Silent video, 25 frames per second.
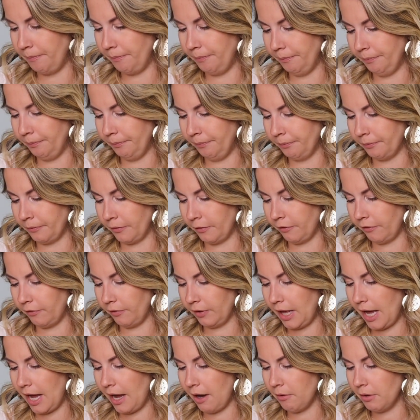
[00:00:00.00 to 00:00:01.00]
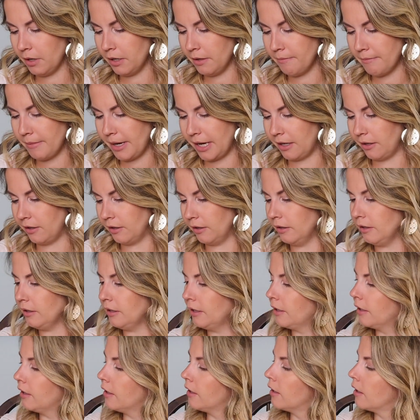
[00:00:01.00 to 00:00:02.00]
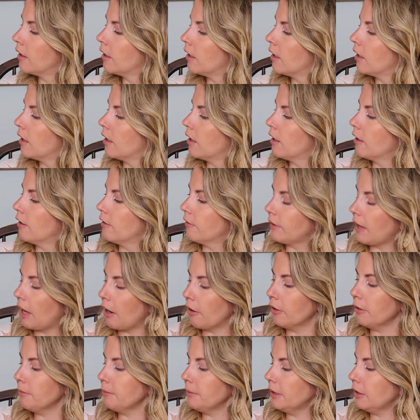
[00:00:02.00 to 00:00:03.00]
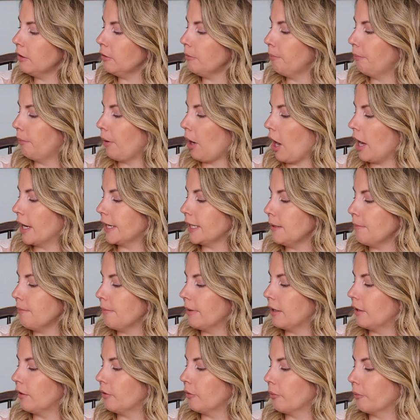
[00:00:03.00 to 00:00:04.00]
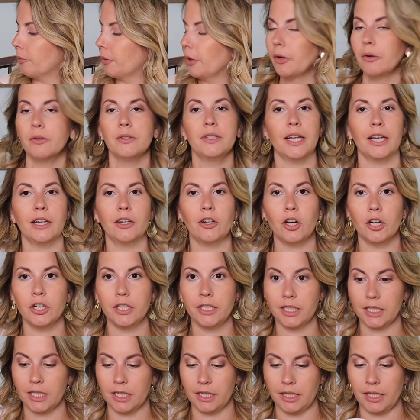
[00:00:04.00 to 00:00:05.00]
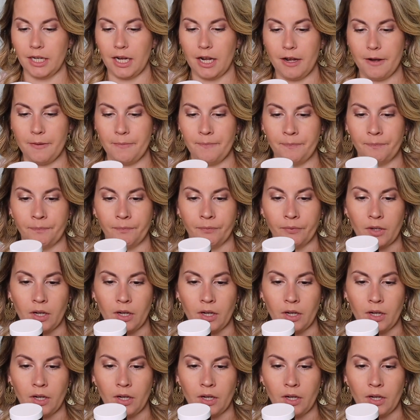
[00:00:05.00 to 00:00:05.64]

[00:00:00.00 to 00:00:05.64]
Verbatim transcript: Mm, flour Mel, Flower Mel Body Melt Rose and Gardenia.